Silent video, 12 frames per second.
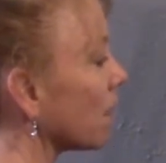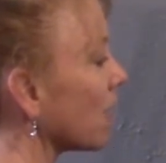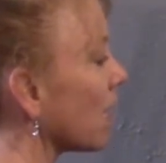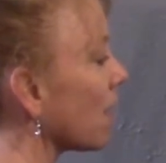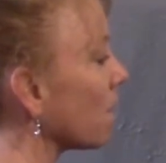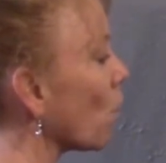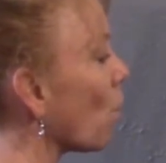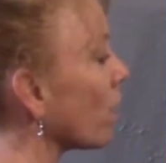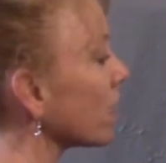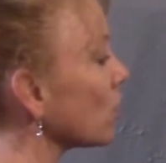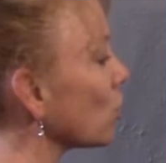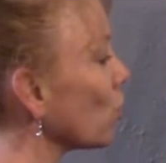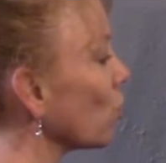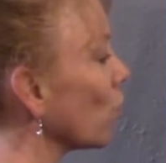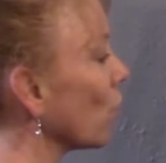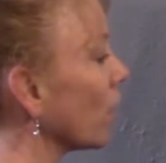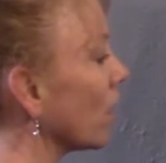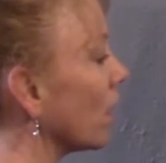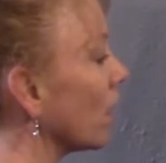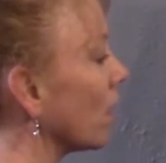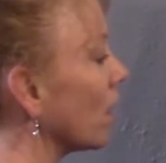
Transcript: but then I'm going to